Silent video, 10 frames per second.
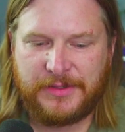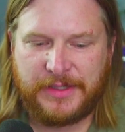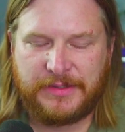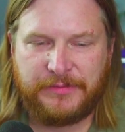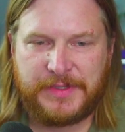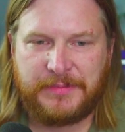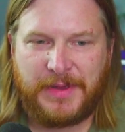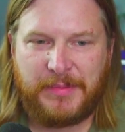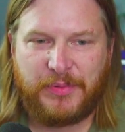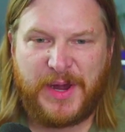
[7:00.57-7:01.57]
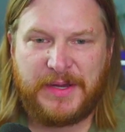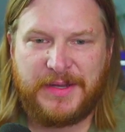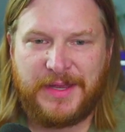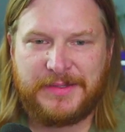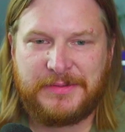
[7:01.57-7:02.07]
still get to visit my
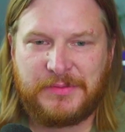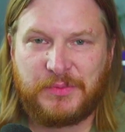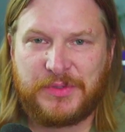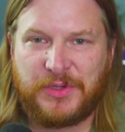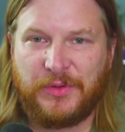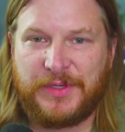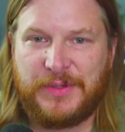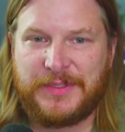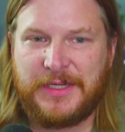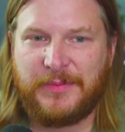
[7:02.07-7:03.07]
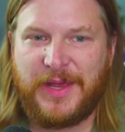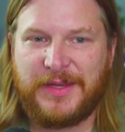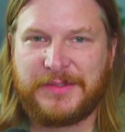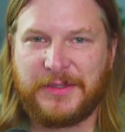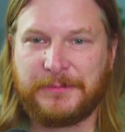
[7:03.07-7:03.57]
brain-dead solo queue
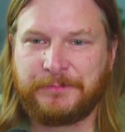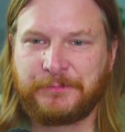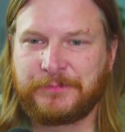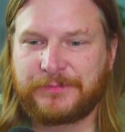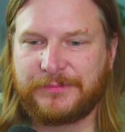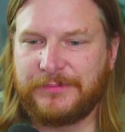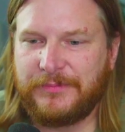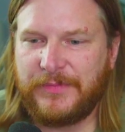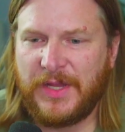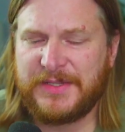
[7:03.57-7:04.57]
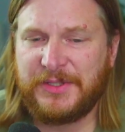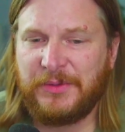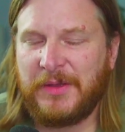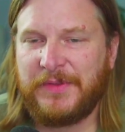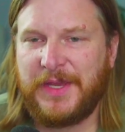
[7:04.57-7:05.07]
teammates, and I
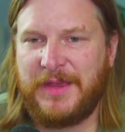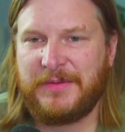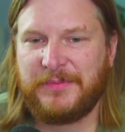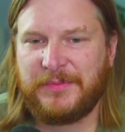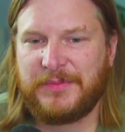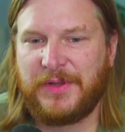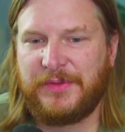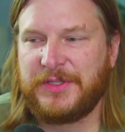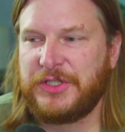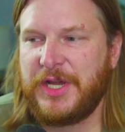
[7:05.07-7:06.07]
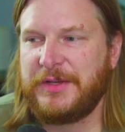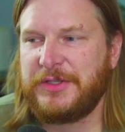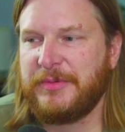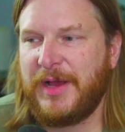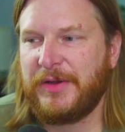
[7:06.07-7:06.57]
still love the game. Nothing's
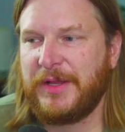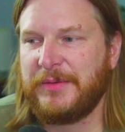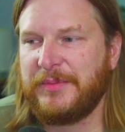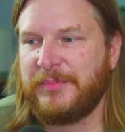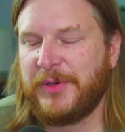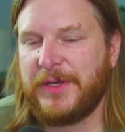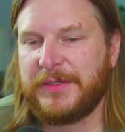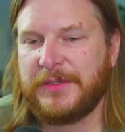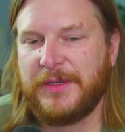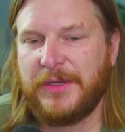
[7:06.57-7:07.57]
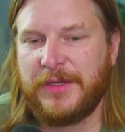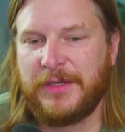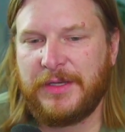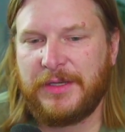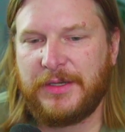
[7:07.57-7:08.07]
changed about it, but
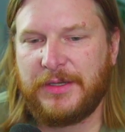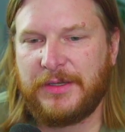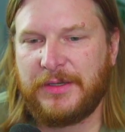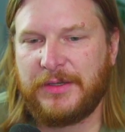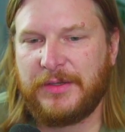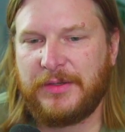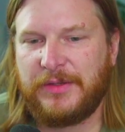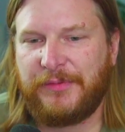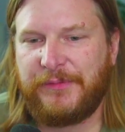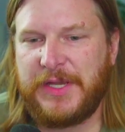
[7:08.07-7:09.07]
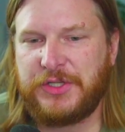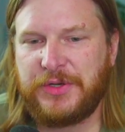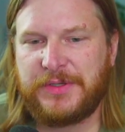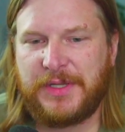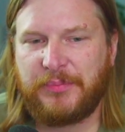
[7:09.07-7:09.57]
the
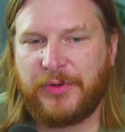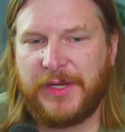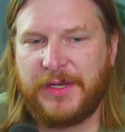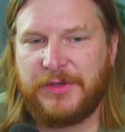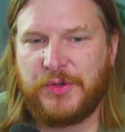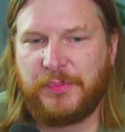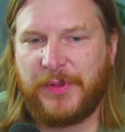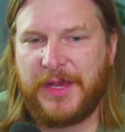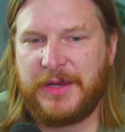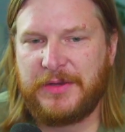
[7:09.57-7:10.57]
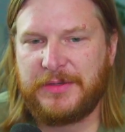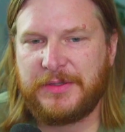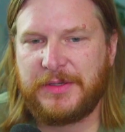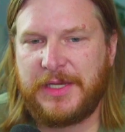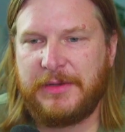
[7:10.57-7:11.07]
features that bring in new
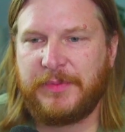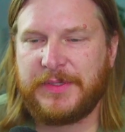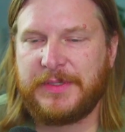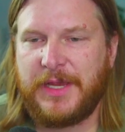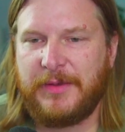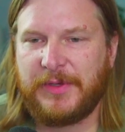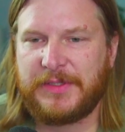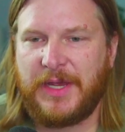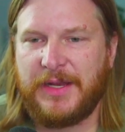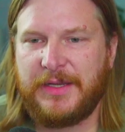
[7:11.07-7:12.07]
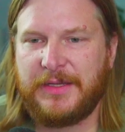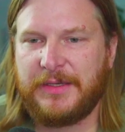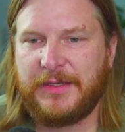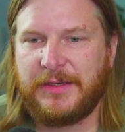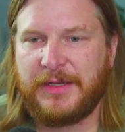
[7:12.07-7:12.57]
players and keep this game
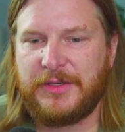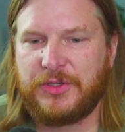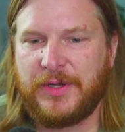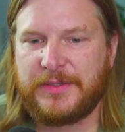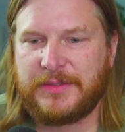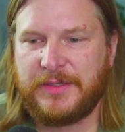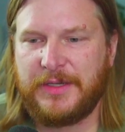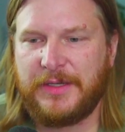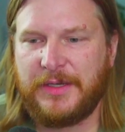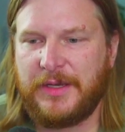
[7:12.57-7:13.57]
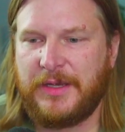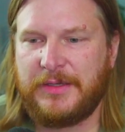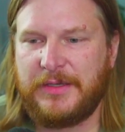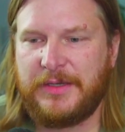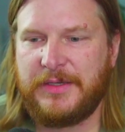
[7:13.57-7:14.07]
exciting and interesting
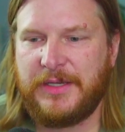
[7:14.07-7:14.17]
and